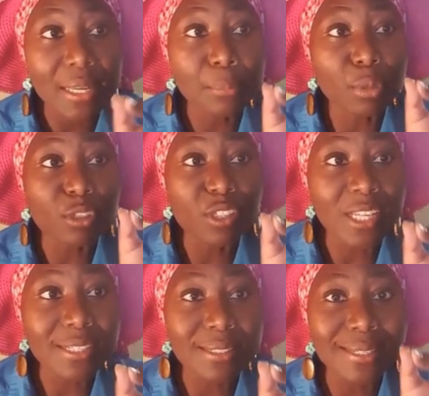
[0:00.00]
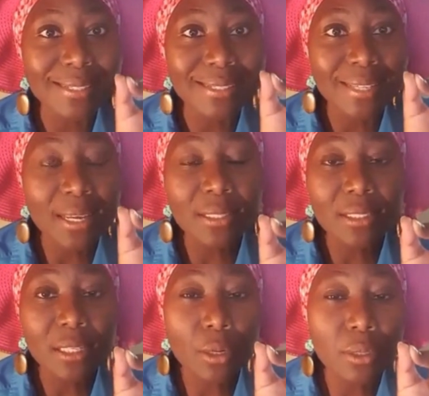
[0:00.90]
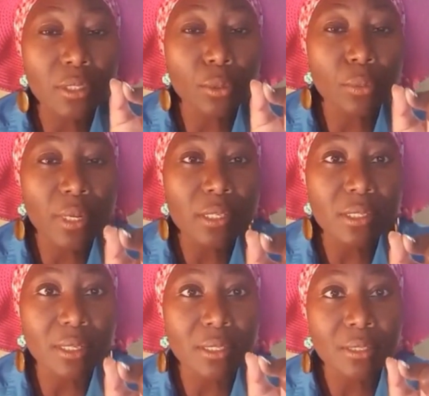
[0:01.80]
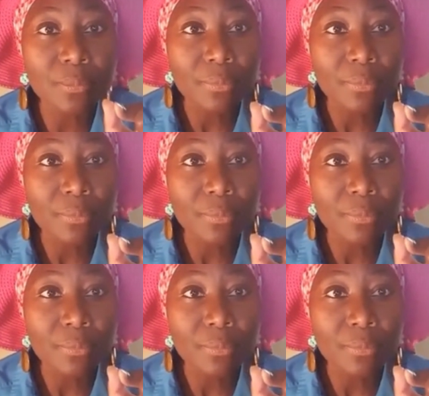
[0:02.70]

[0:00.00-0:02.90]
possess distinct characteristics,